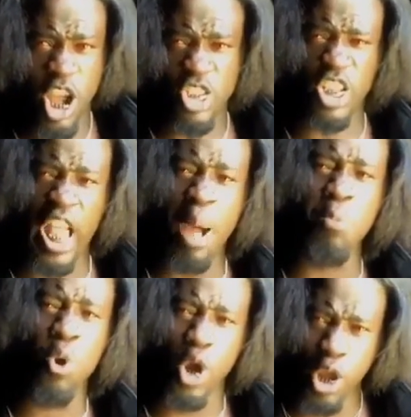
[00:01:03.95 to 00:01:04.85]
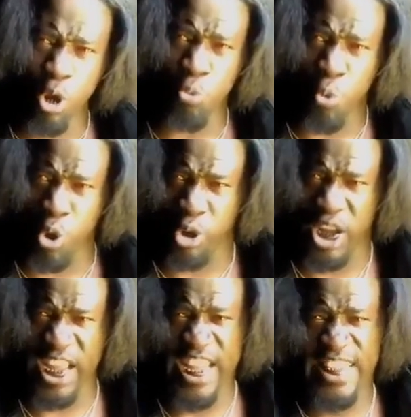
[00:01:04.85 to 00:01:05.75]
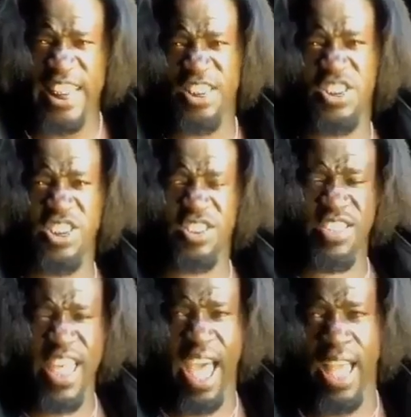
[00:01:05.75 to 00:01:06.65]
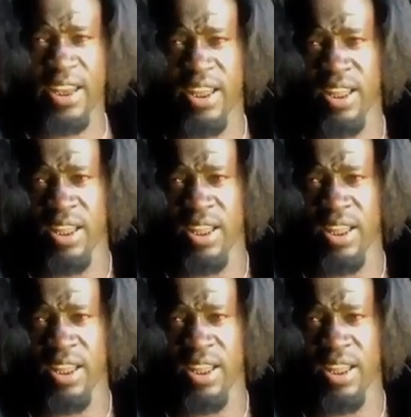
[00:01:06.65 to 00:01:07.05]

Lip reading: there's a lot more here at work than just that.